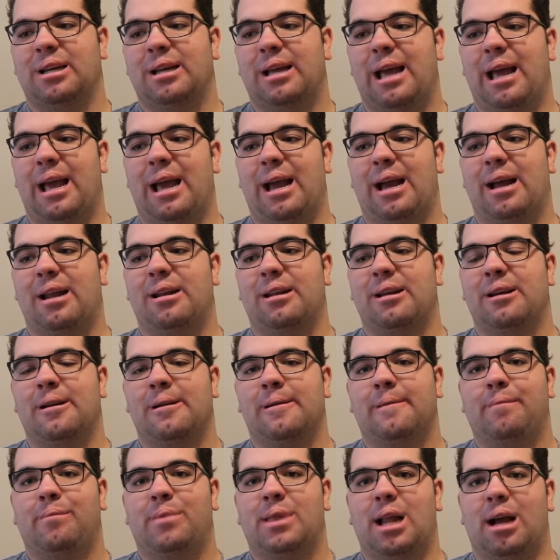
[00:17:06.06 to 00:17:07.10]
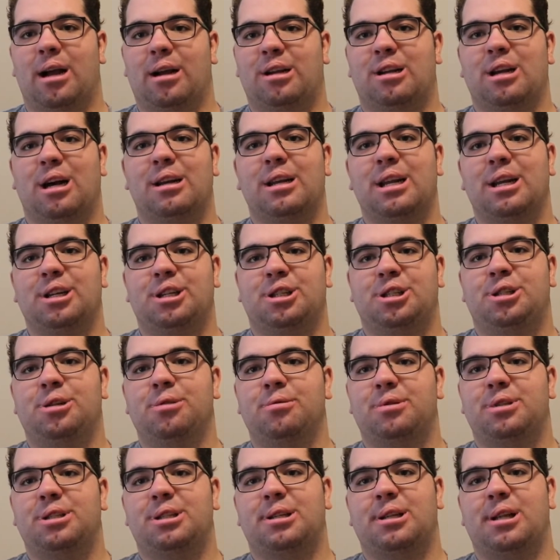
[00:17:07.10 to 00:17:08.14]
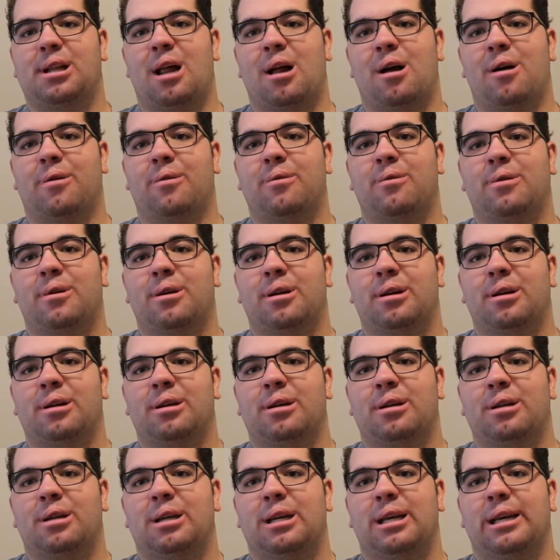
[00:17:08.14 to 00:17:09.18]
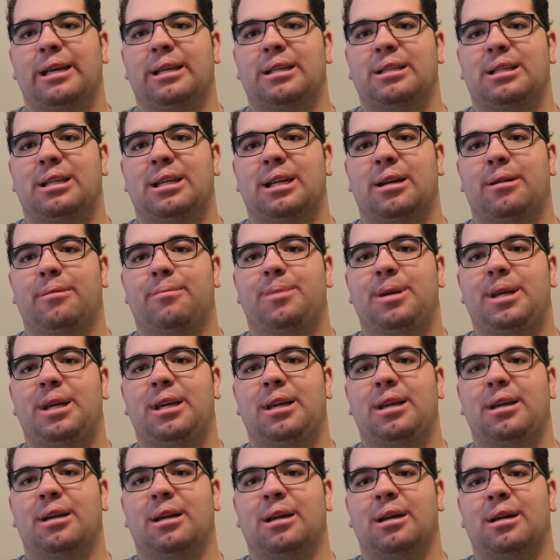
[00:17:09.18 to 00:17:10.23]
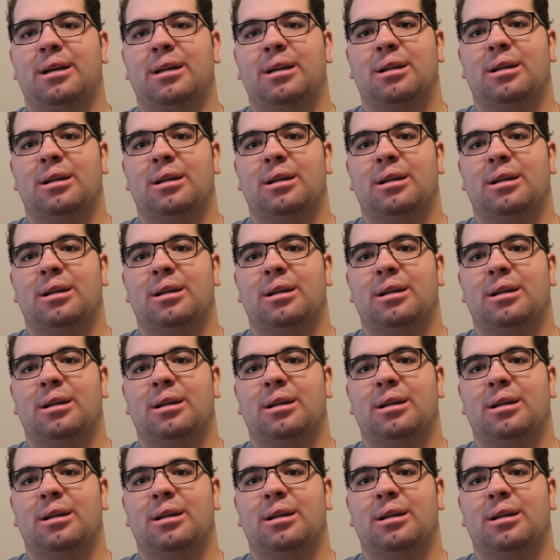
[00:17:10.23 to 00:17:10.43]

And a gun that shoots slow is going to be,